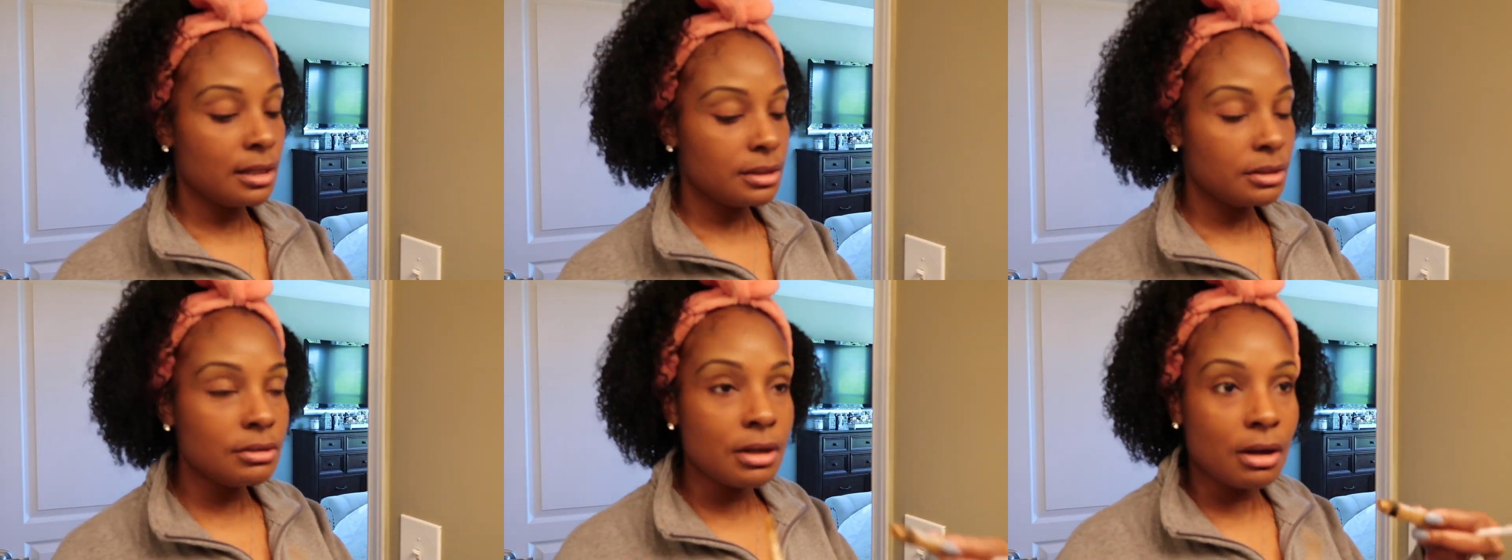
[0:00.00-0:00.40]

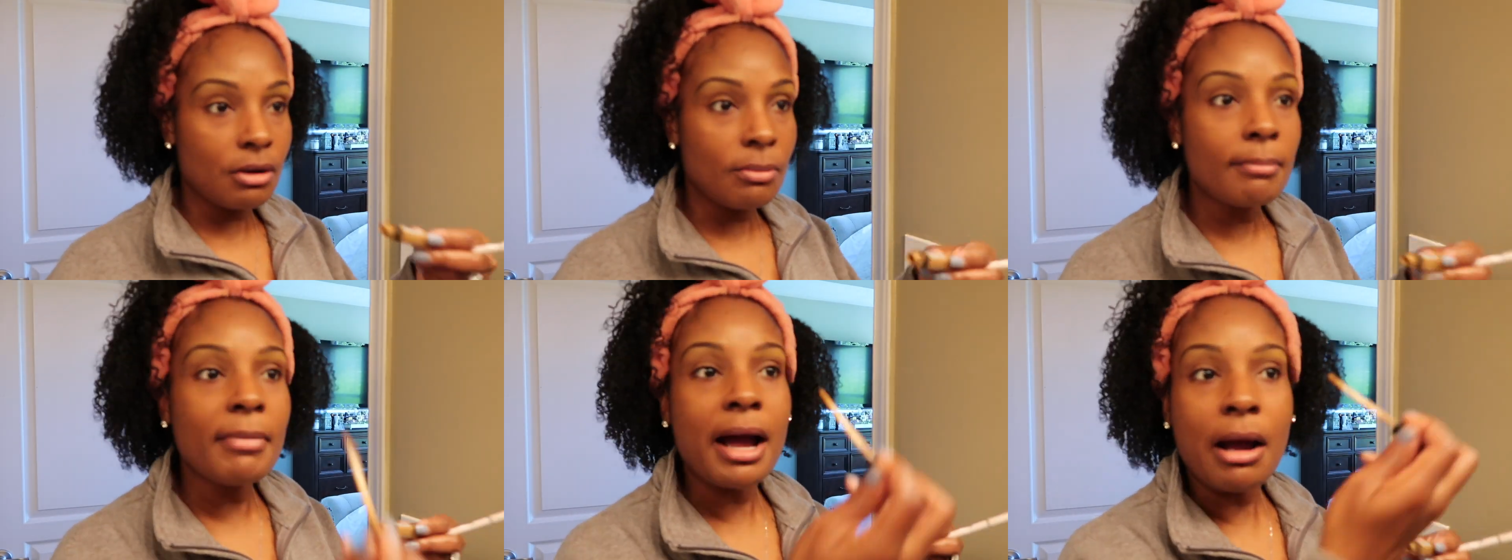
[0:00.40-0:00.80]
you
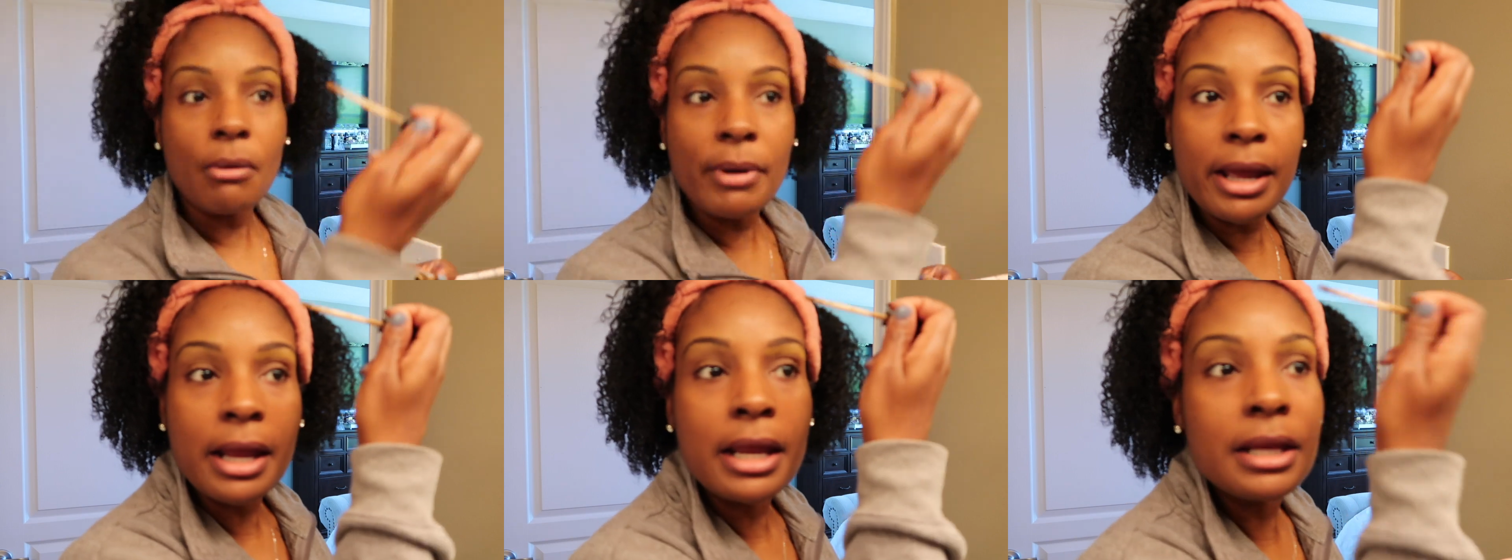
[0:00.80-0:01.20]
know, my
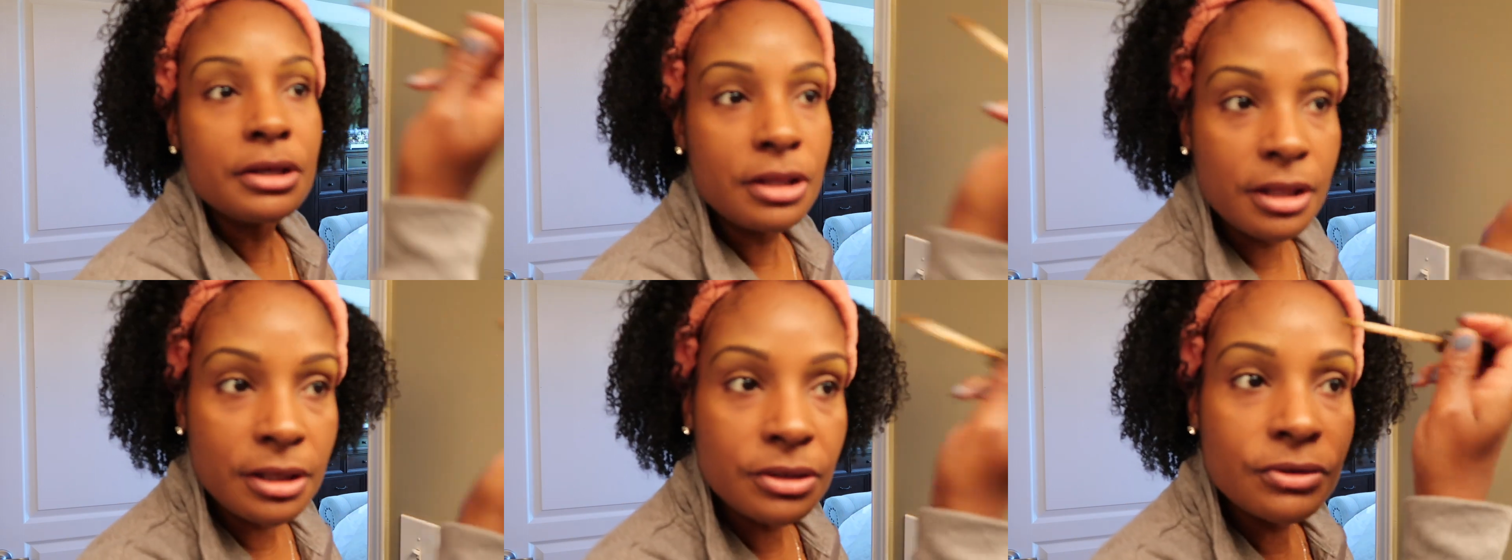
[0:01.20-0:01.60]
way,
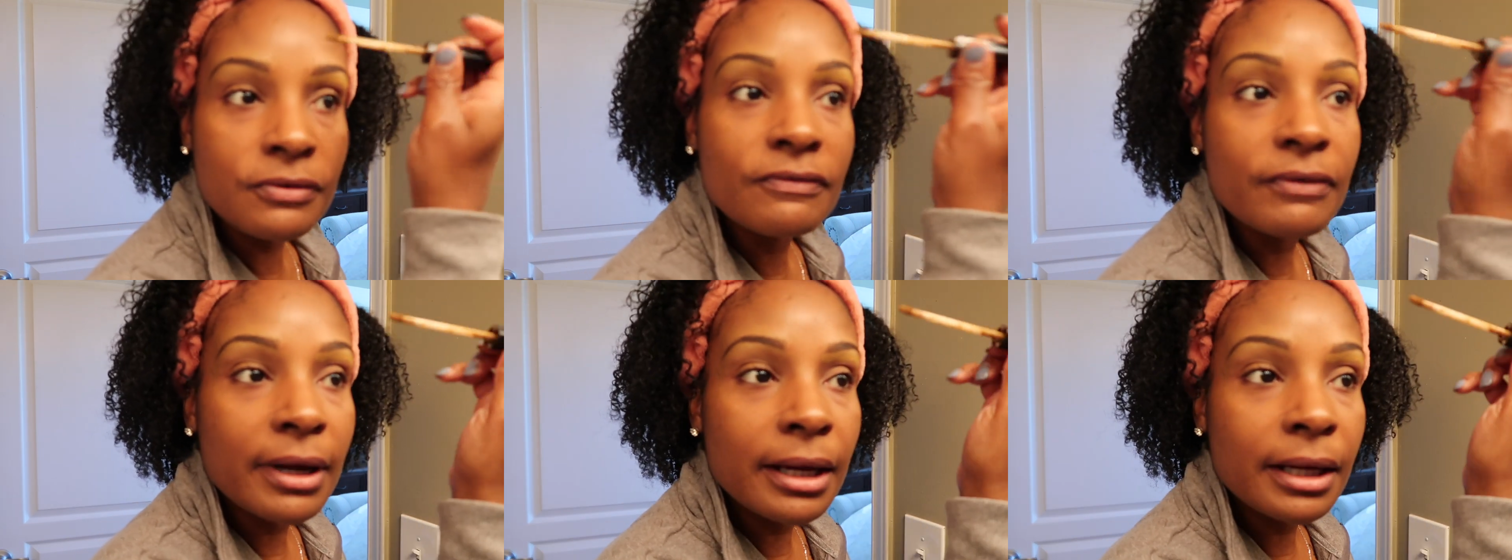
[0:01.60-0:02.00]
and then you
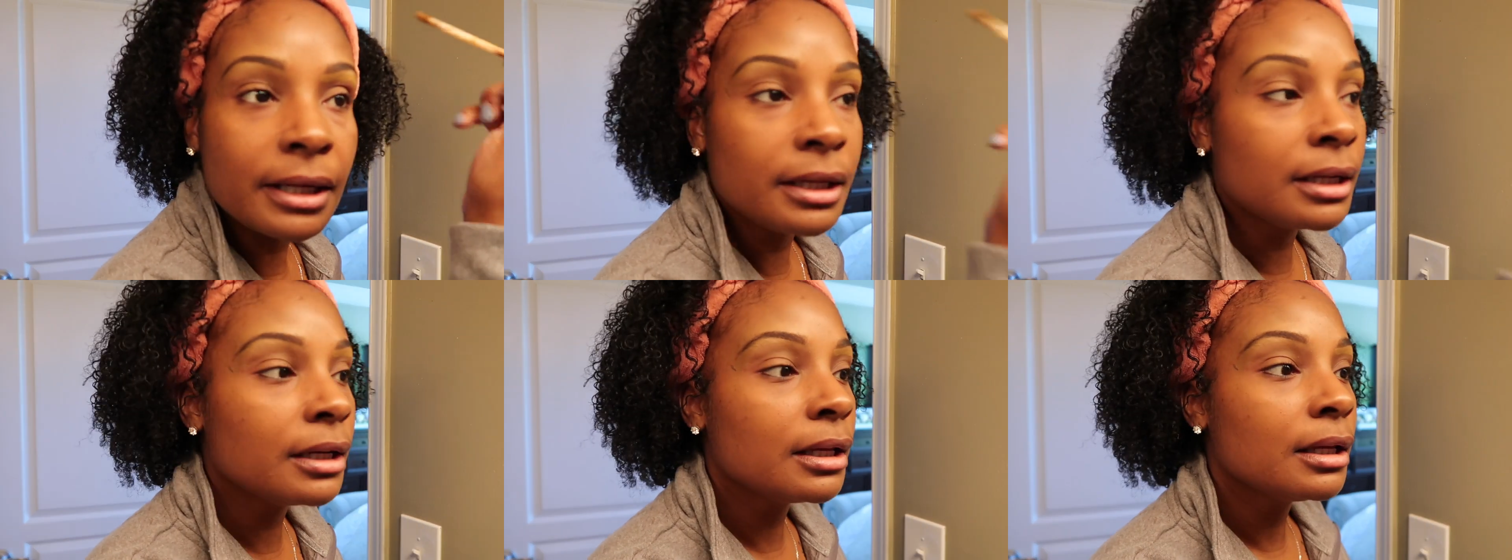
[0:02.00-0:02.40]

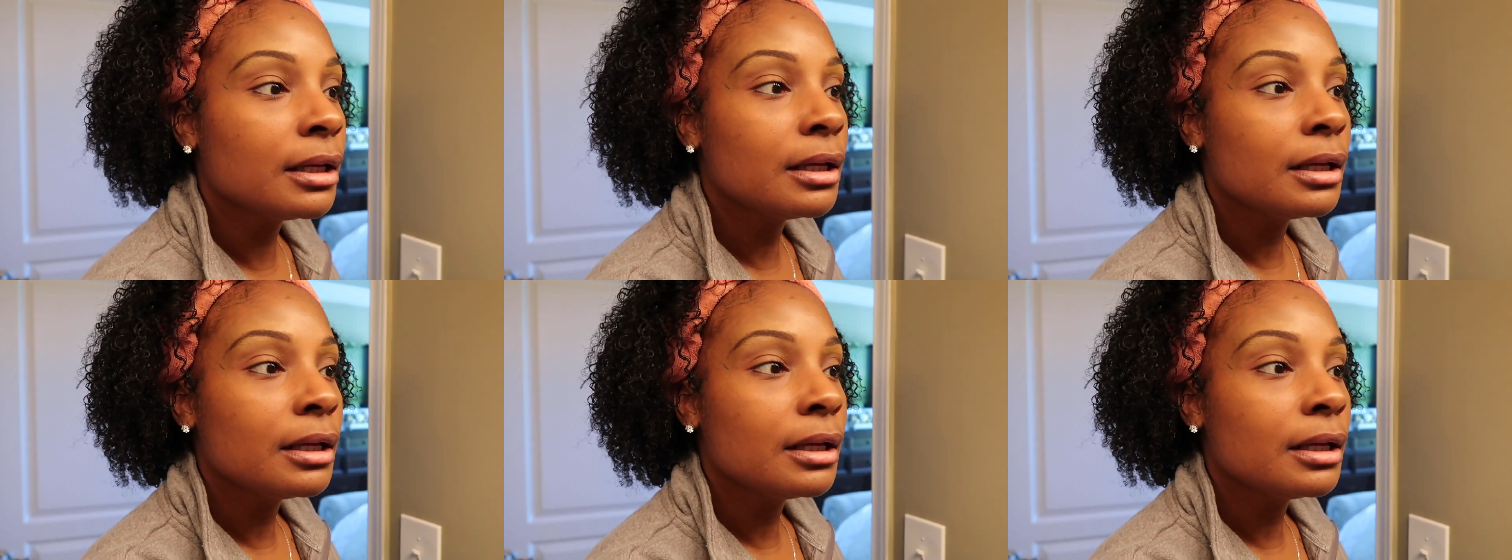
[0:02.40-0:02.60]
find